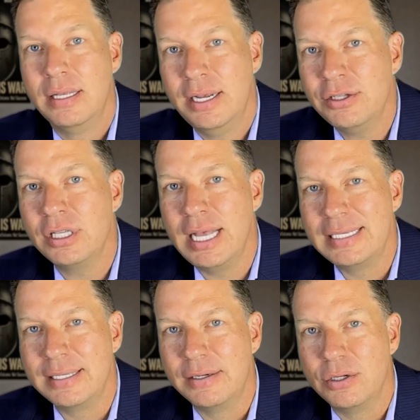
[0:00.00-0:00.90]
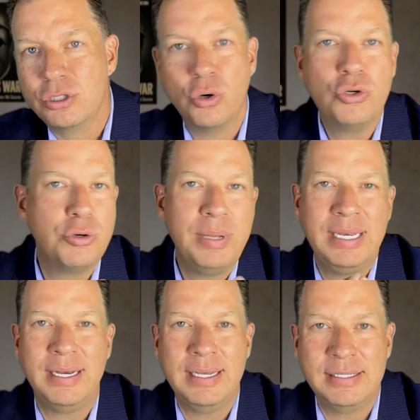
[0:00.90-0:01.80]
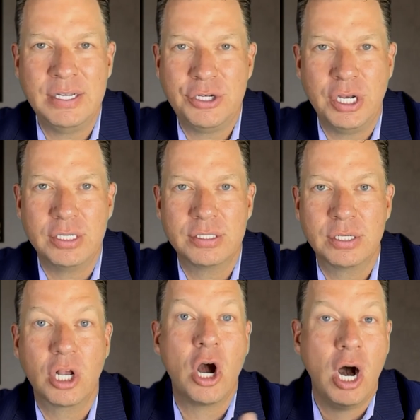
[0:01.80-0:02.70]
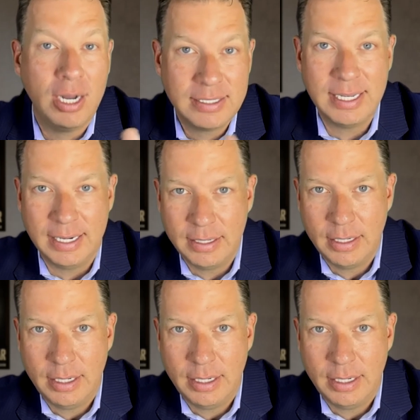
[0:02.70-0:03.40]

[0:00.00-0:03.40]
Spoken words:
Here's a lesson. Social media isn't just content.